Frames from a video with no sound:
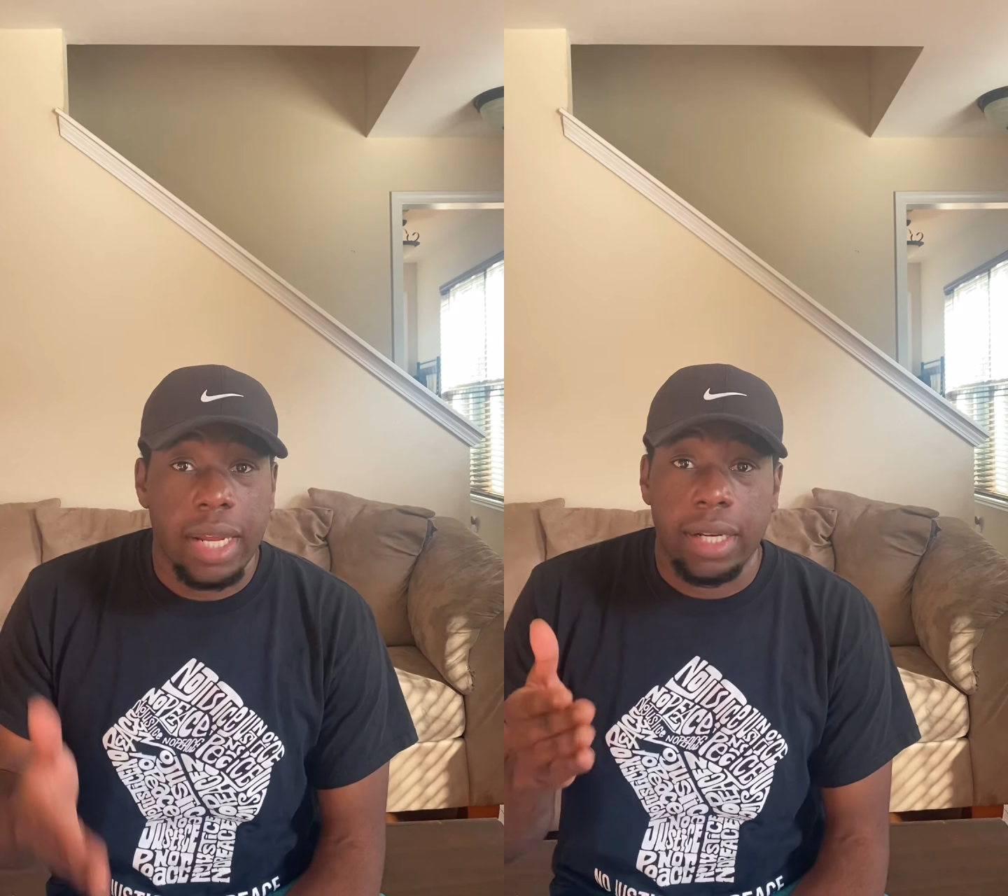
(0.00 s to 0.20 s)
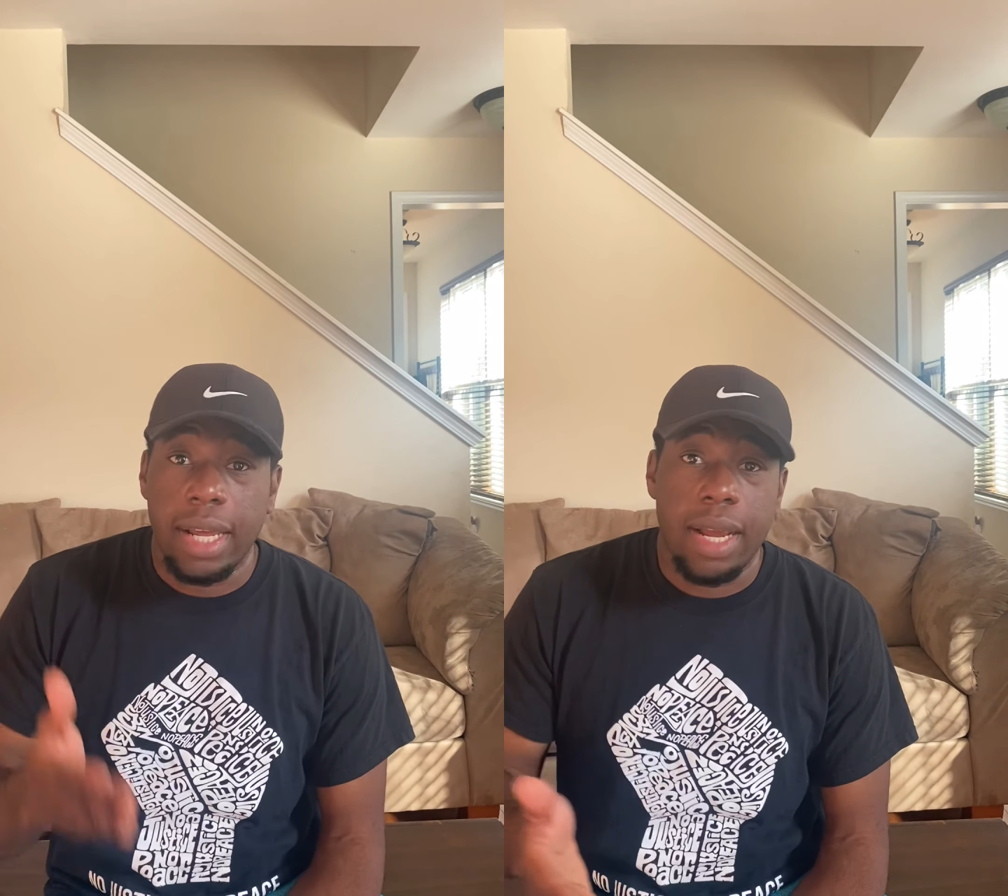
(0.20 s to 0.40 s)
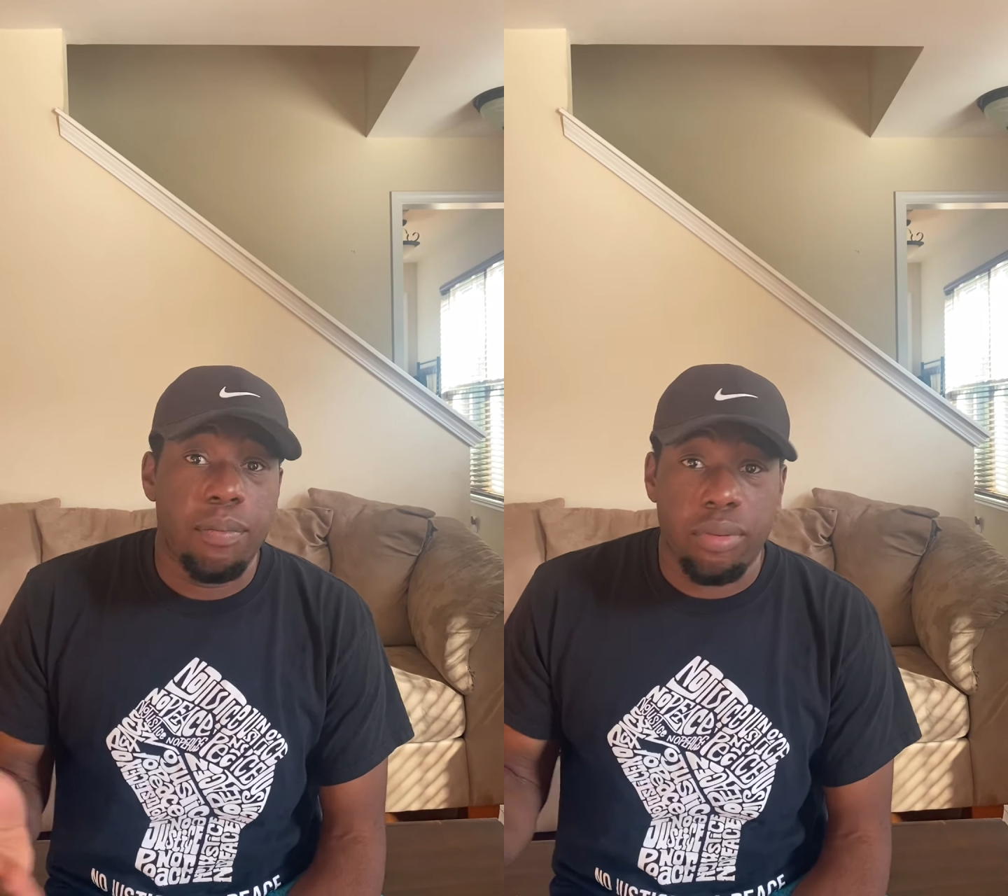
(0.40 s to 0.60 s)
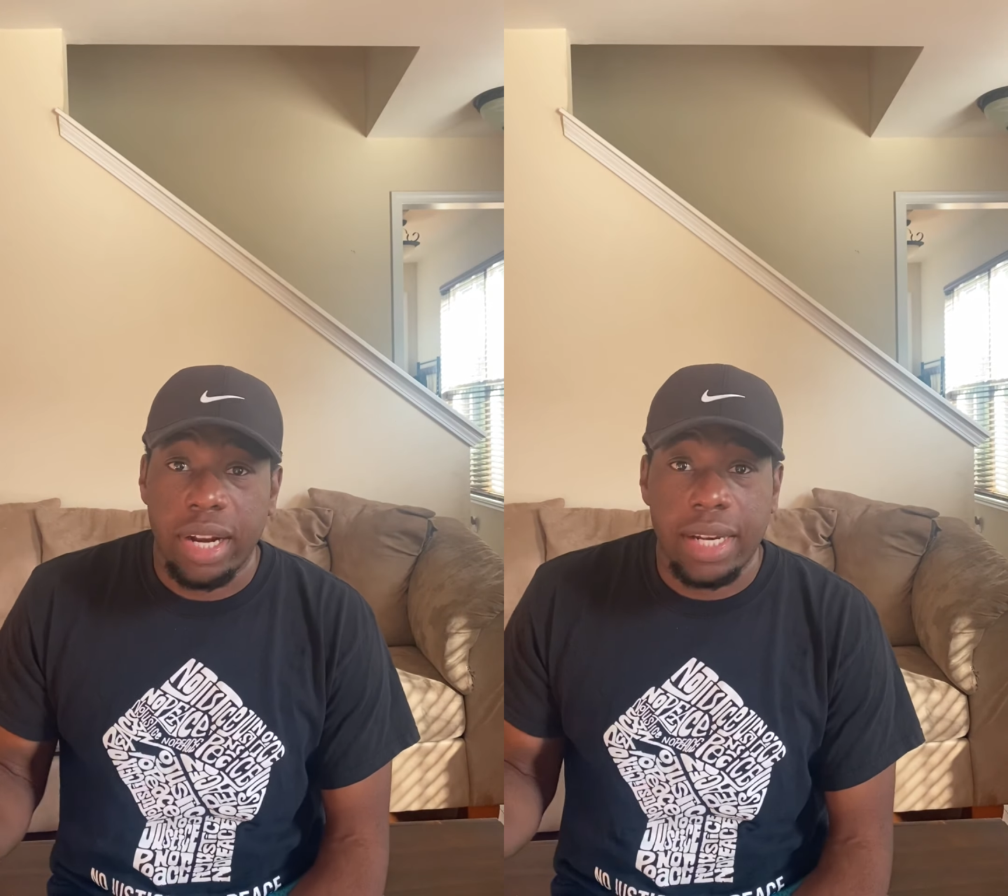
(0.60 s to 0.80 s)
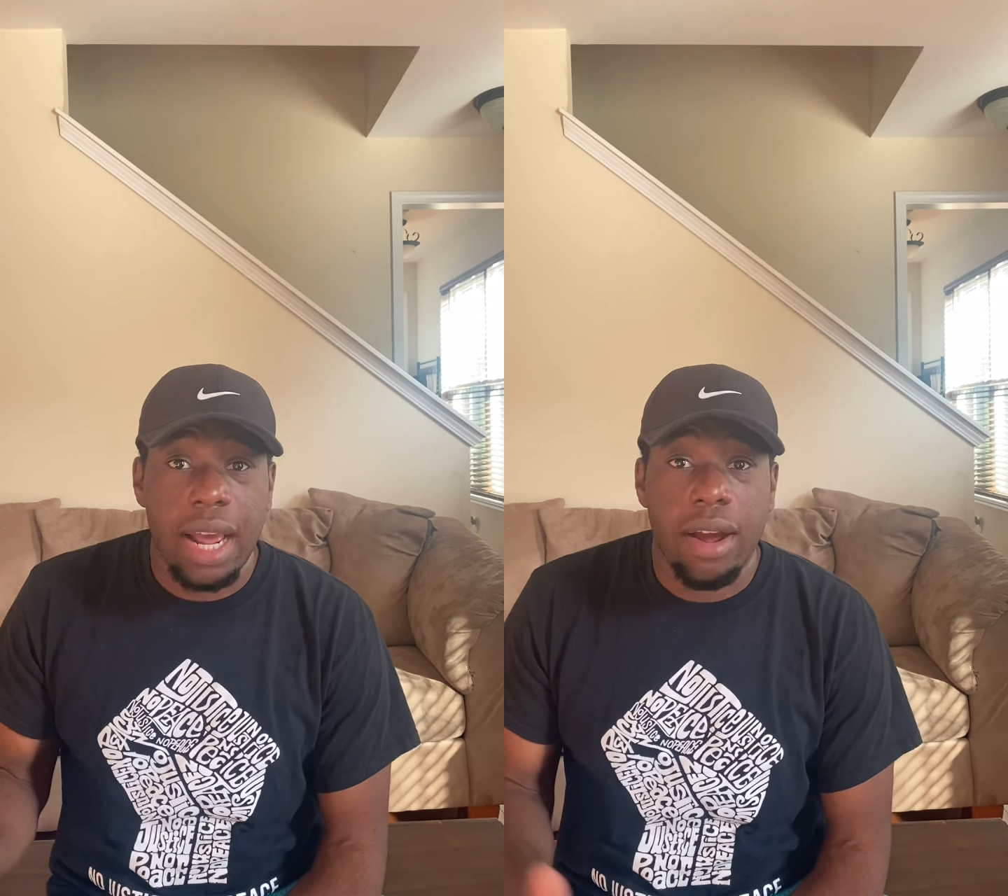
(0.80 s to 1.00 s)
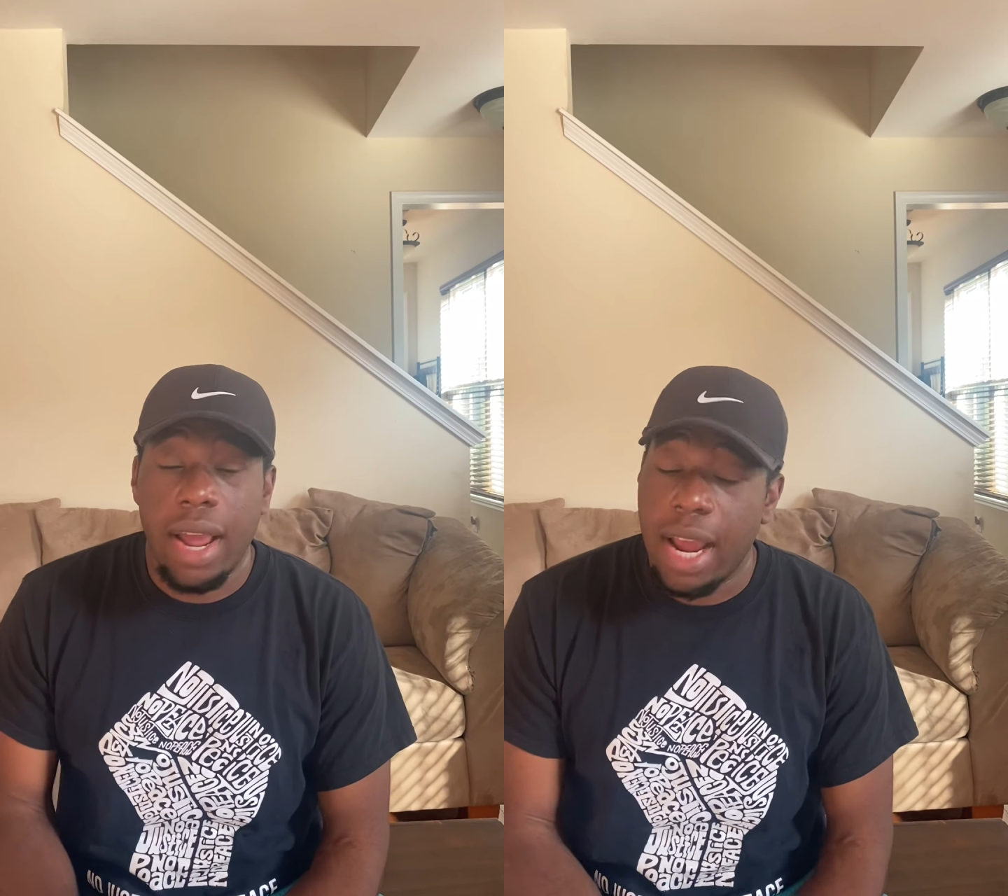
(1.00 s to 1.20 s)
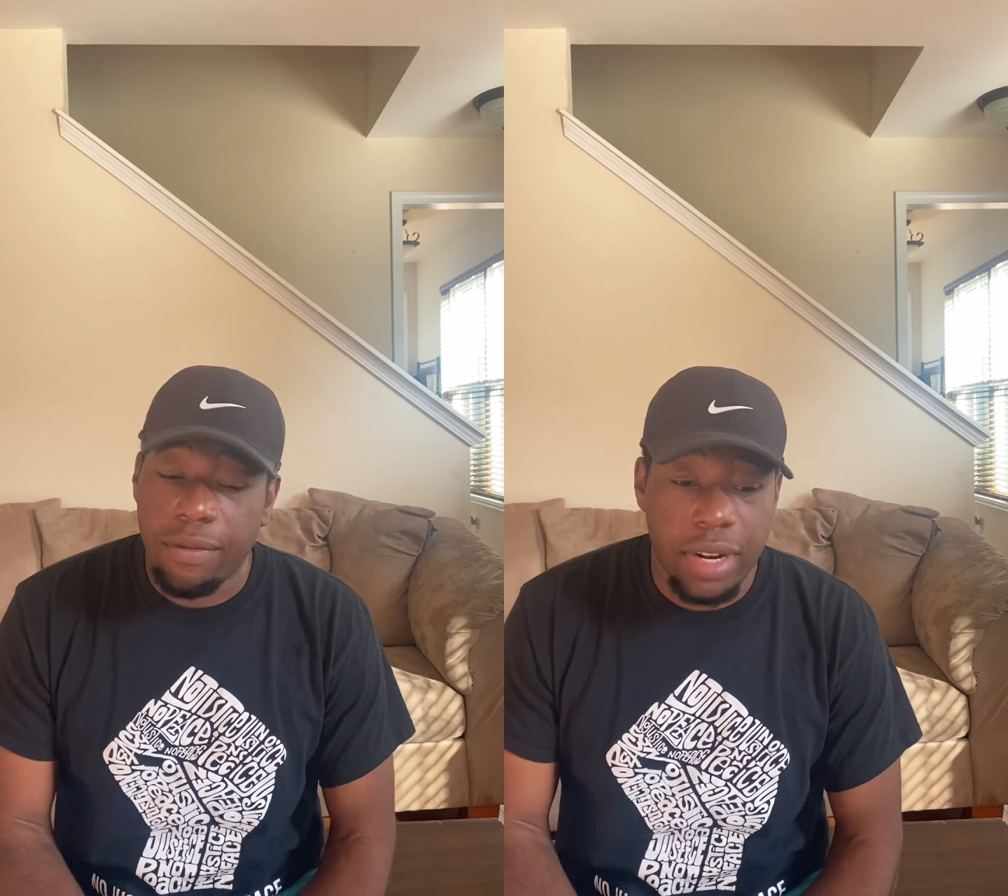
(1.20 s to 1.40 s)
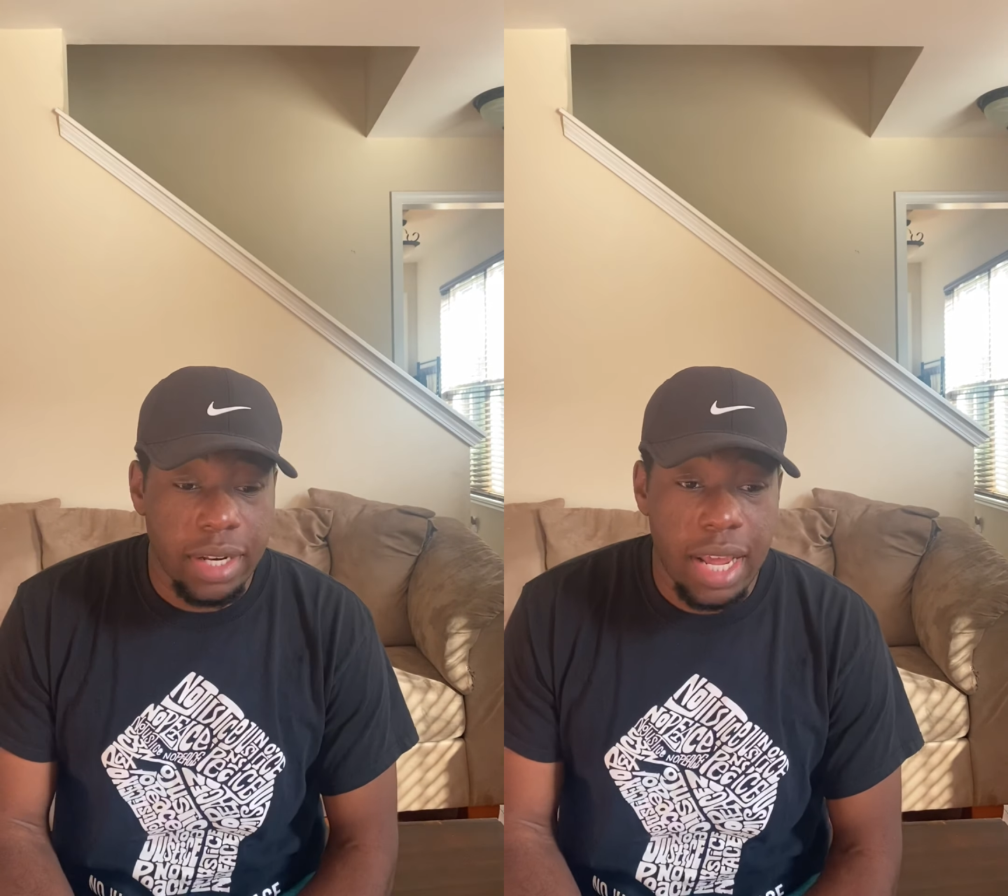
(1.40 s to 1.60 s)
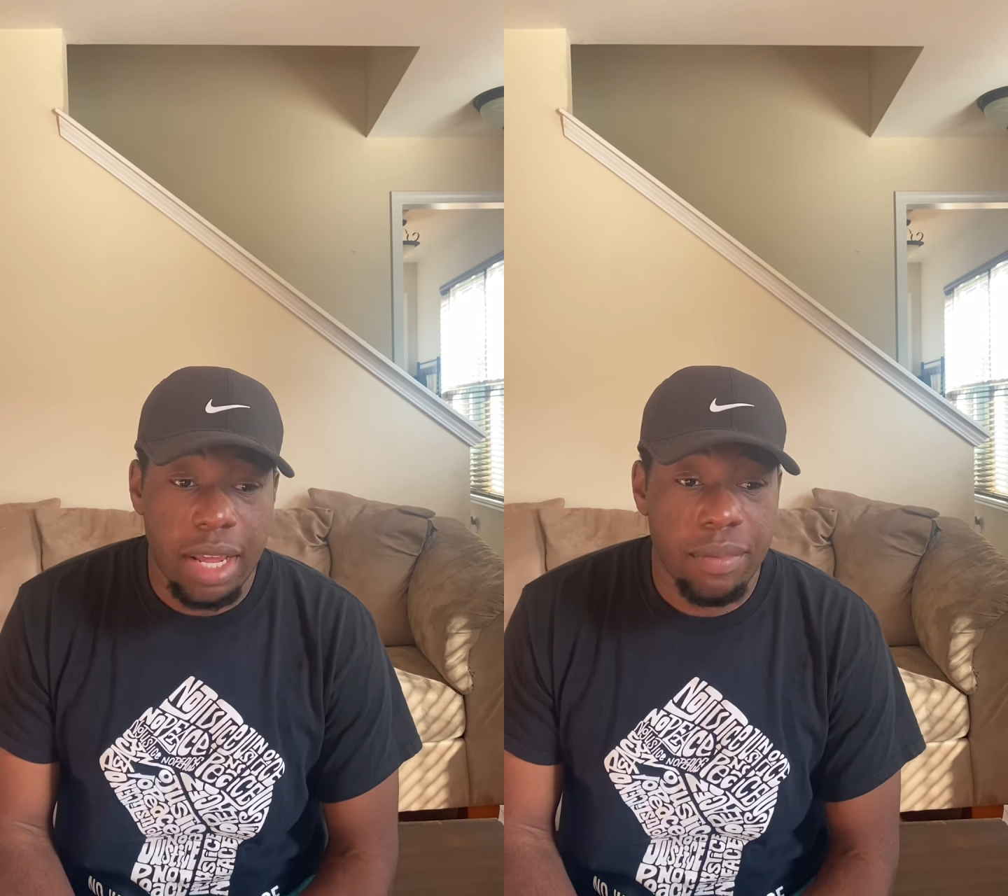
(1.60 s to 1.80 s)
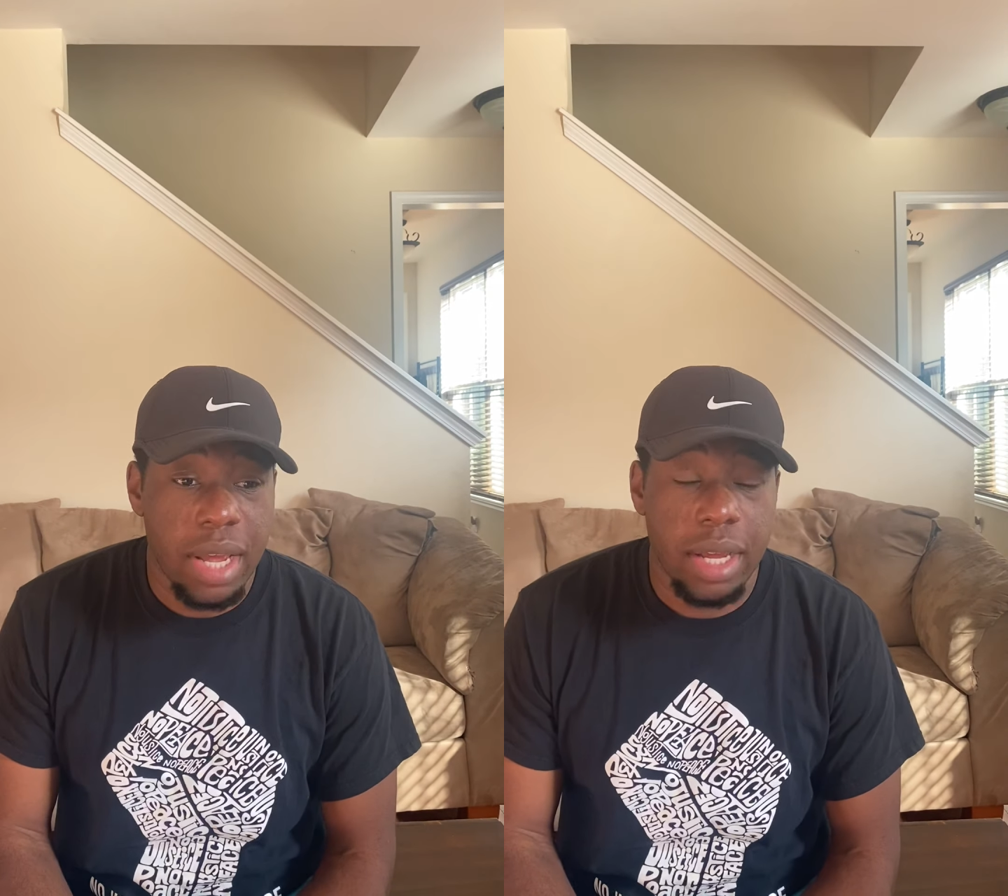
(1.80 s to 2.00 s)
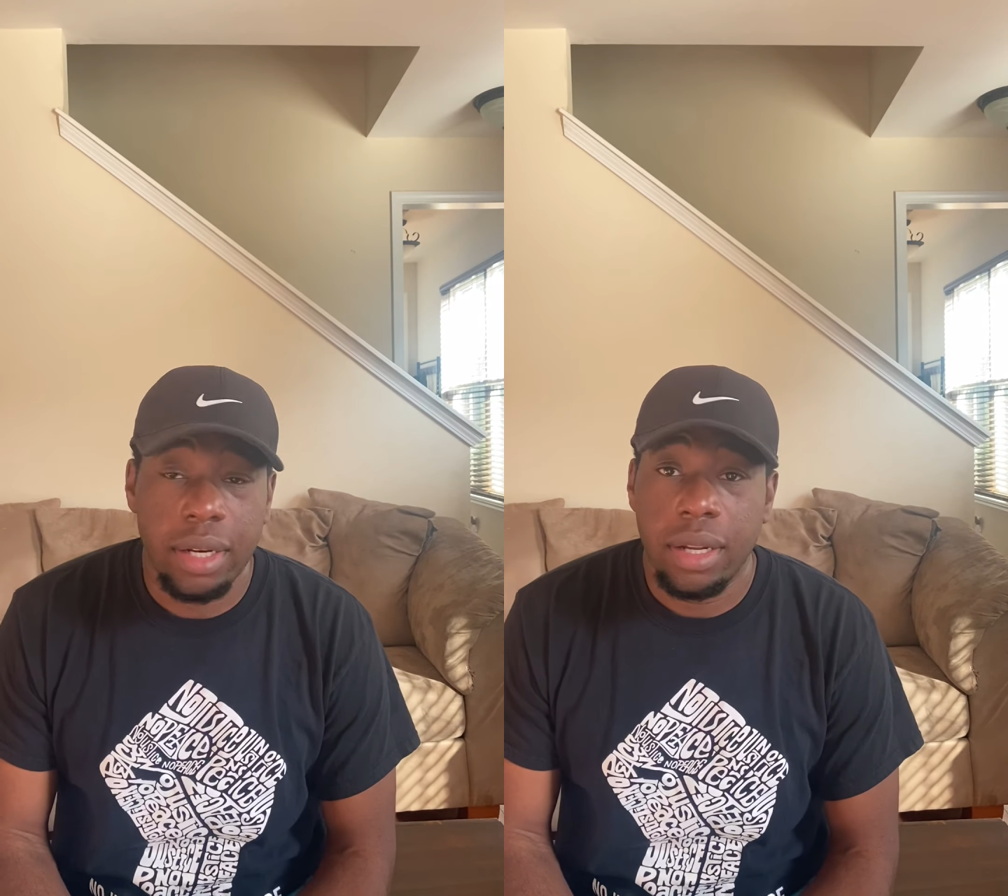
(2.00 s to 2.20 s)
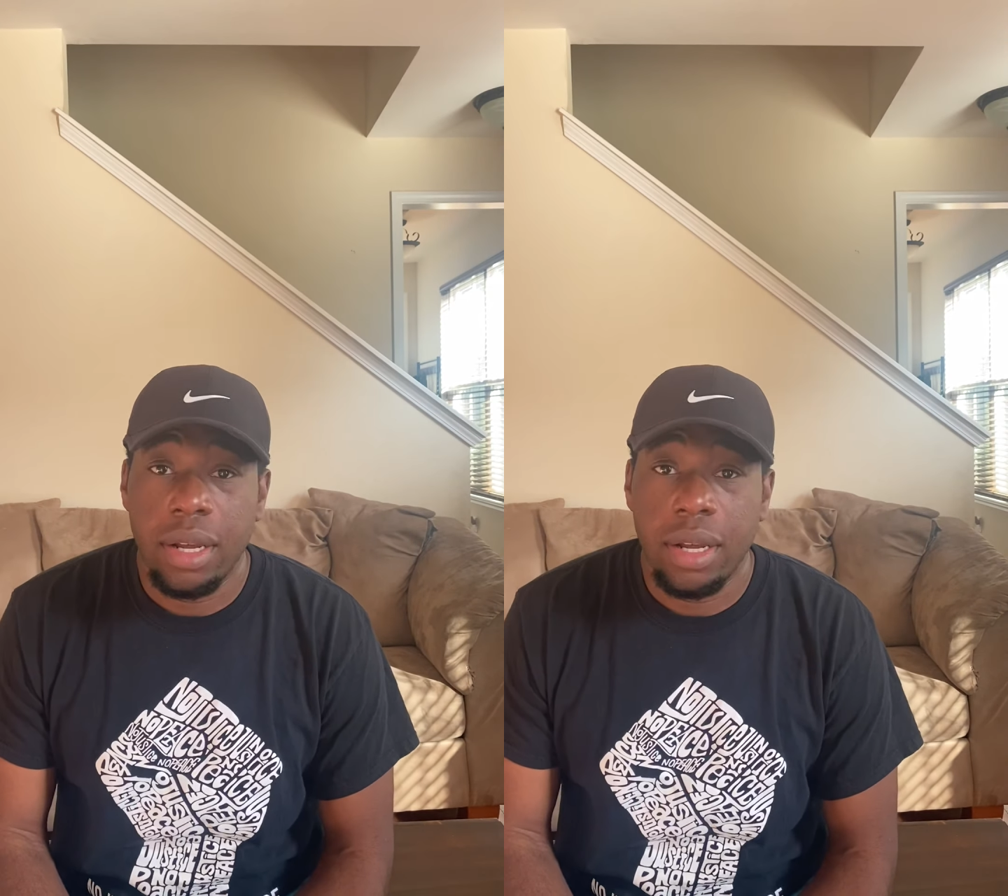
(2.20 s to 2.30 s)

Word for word: and lay a brick down every day, man.